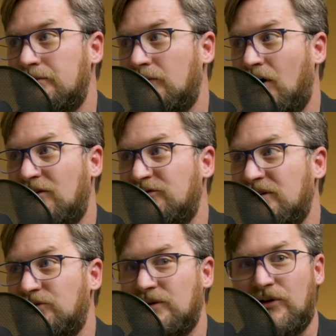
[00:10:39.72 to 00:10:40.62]
off
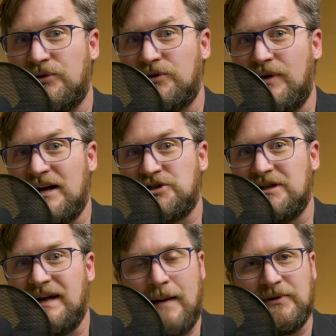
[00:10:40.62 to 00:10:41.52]
into another
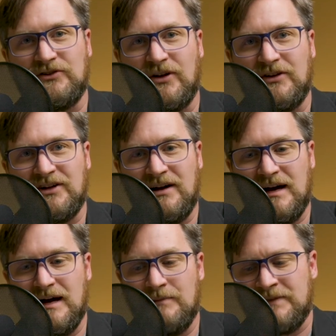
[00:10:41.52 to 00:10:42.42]
direction. Happens all the
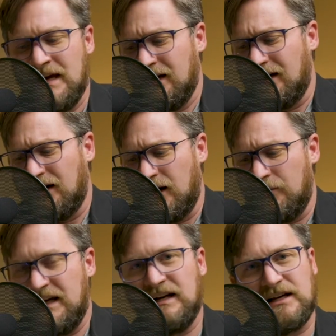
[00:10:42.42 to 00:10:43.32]
time,
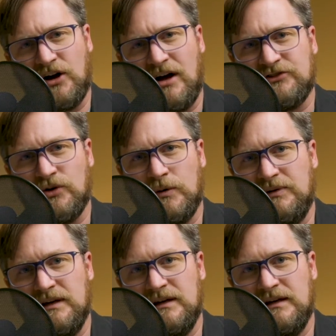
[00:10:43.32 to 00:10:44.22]
and it can also
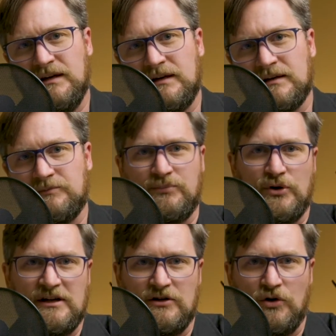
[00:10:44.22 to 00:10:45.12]
be
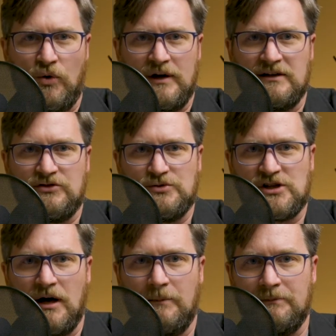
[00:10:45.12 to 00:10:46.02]
pretty annoying to
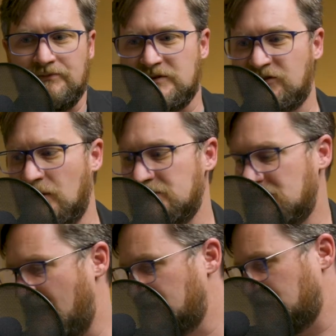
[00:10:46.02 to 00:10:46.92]
some
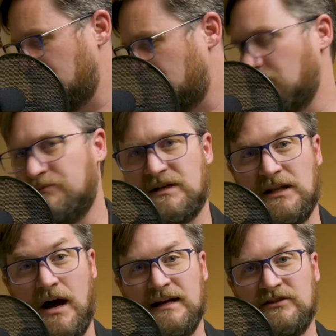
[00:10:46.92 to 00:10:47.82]
sets and some
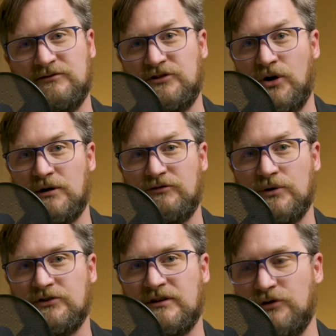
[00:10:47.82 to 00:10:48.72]
clients and
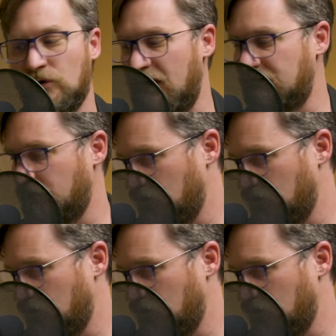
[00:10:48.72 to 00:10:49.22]
photographers if you're that photo